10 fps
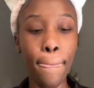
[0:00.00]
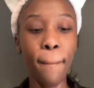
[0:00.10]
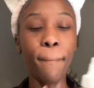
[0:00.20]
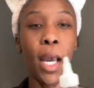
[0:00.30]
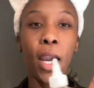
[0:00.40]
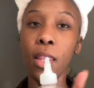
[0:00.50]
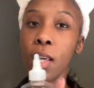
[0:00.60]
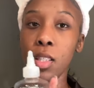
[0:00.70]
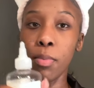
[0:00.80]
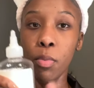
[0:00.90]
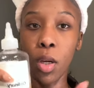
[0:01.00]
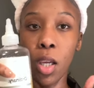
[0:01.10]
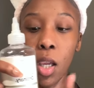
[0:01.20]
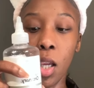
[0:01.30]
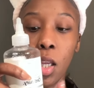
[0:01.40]
but I think it's been
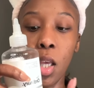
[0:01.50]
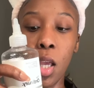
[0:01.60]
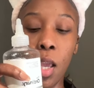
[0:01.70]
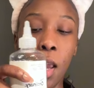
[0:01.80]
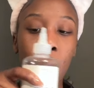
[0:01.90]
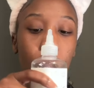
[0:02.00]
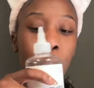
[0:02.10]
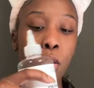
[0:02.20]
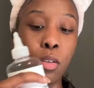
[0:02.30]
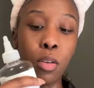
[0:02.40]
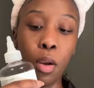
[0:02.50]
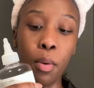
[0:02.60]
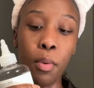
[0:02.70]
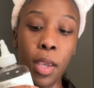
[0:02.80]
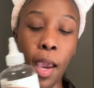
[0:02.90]
working
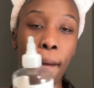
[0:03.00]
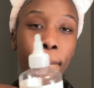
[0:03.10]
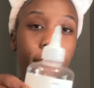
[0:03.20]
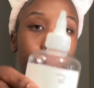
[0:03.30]
so yeah